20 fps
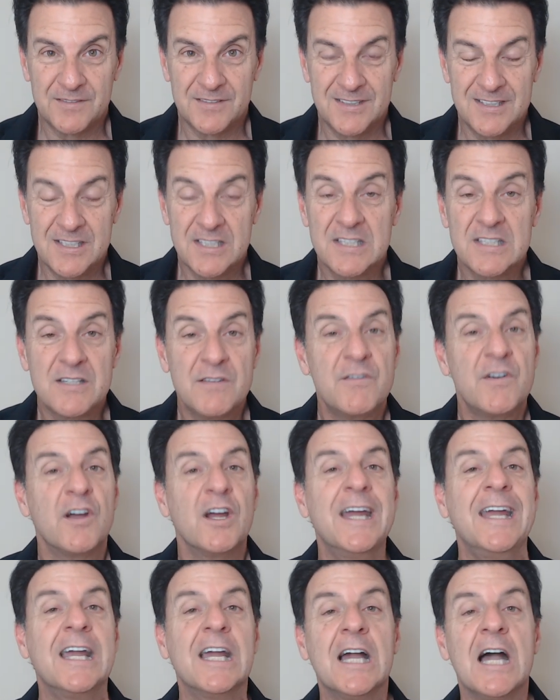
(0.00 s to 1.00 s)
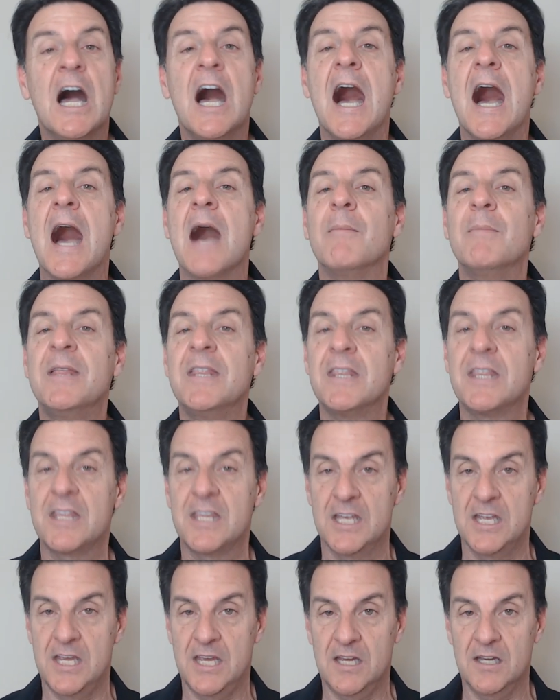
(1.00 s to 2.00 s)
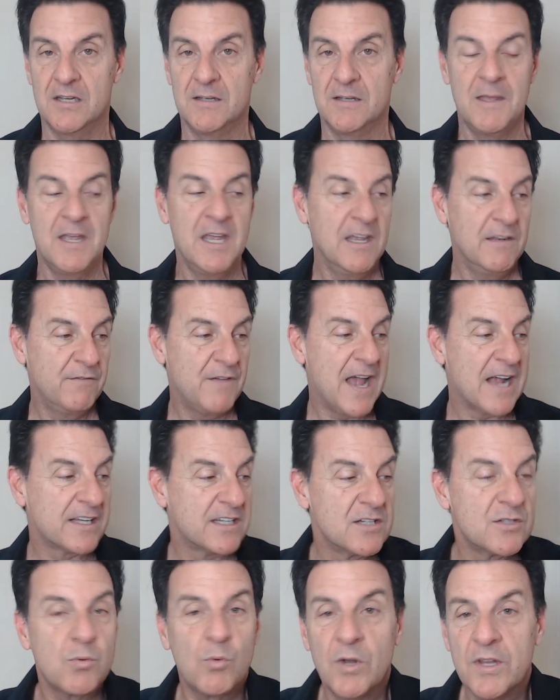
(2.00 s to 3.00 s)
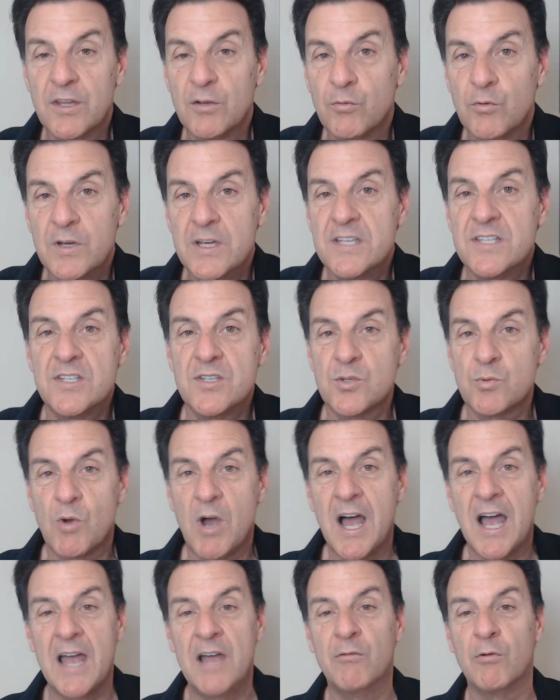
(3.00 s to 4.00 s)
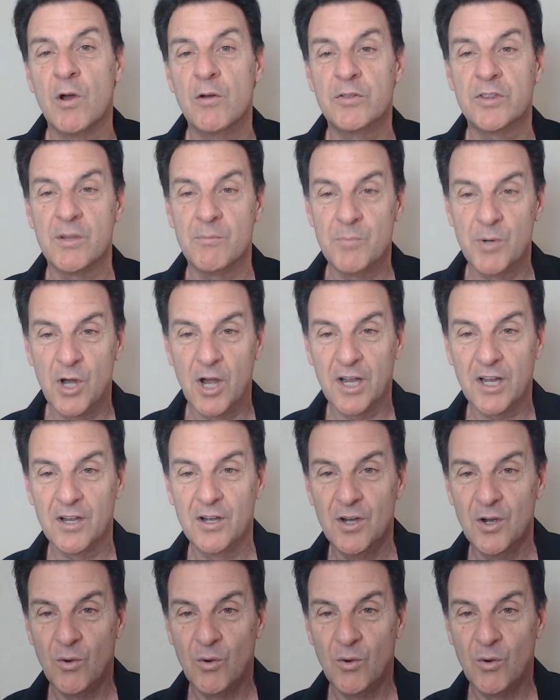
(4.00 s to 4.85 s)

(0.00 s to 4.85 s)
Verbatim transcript: This is a very common thing fact, it's one of the reasons why I wrote the book,